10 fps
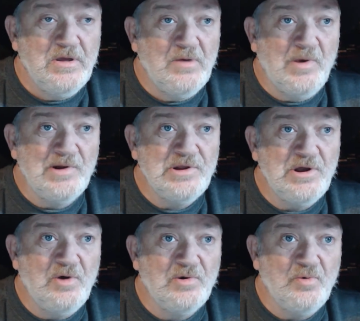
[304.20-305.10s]
one
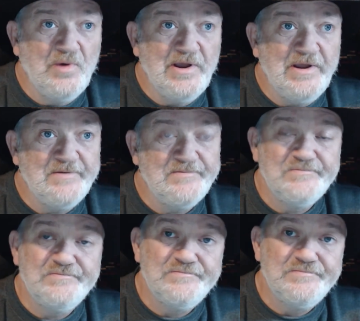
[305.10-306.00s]
code away
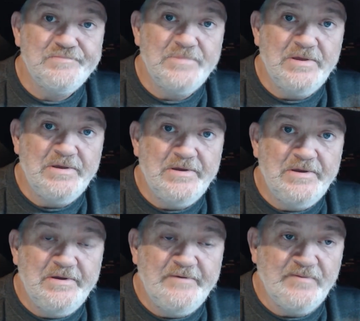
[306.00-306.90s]

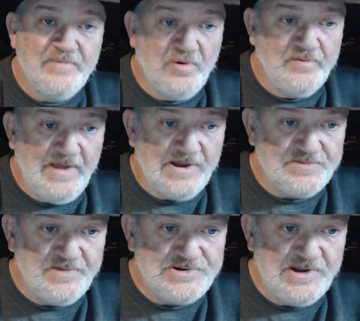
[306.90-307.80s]
from going back
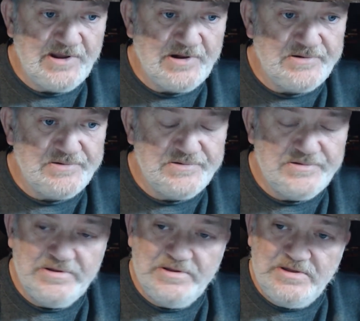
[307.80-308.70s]
to my channel,
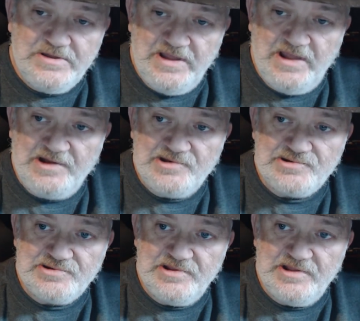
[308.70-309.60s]
and
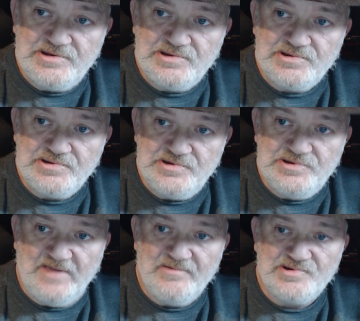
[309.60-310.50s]
it's
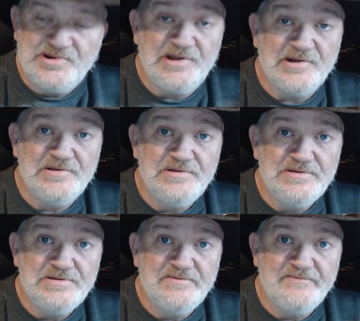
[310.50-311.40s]
devastating.
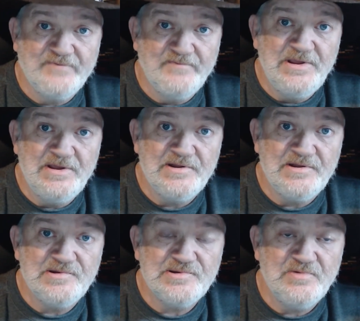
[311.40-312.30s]
For me, it
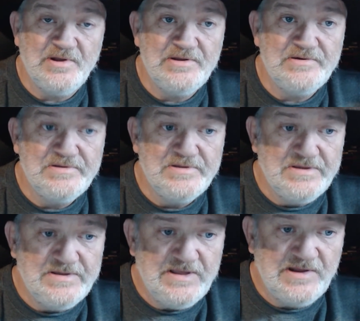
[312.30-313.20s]
is, right?
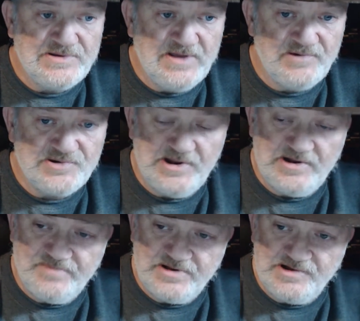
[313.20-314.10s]
It's
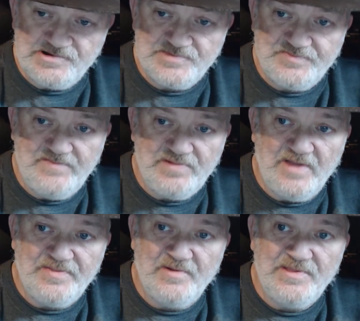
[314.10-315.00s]
devastating because there's people
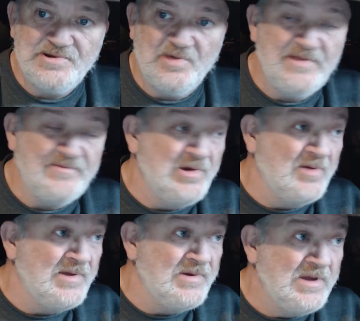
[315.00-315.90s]
out there that don't even
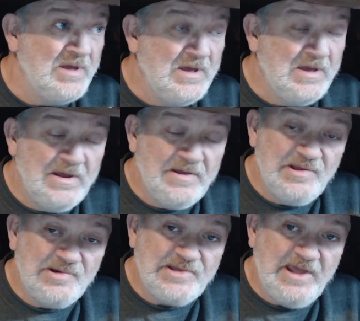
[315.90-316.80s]
know that
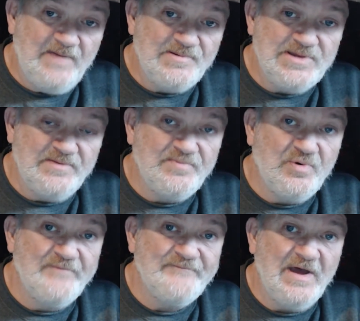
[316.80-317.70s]
this CAB
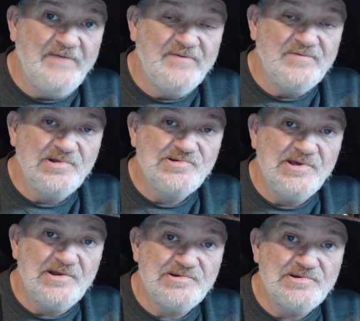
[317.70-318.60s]
7.5 even
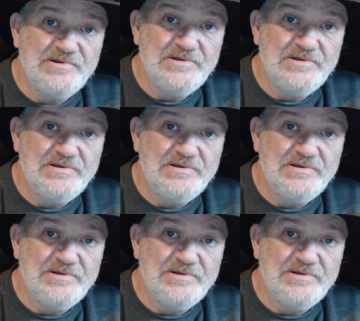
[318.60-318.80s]
exists.